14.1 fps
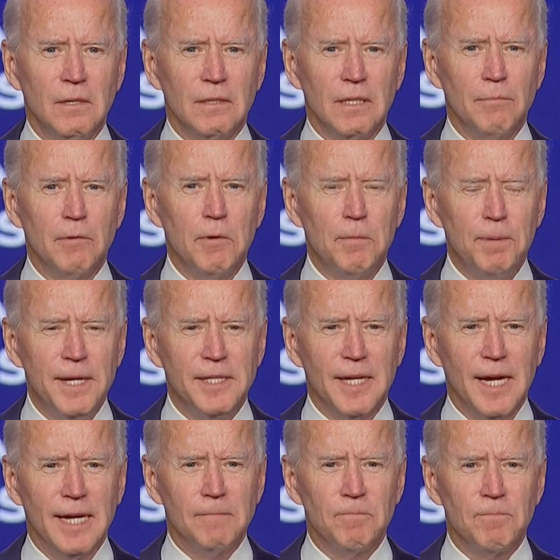Let me repeat
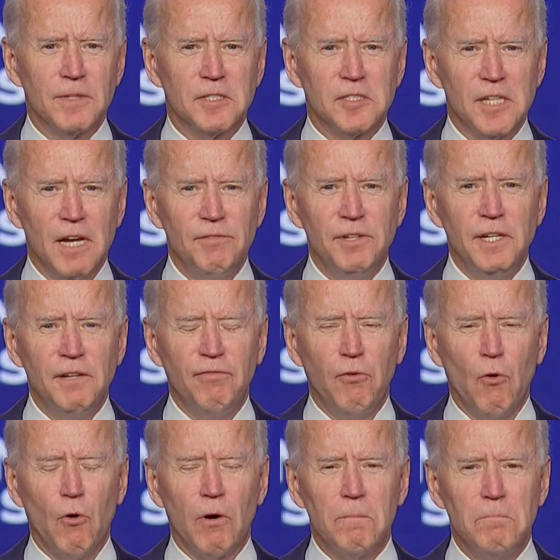that,
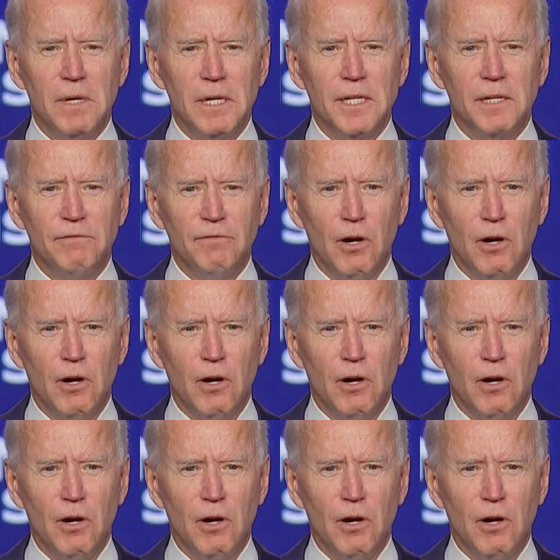74 million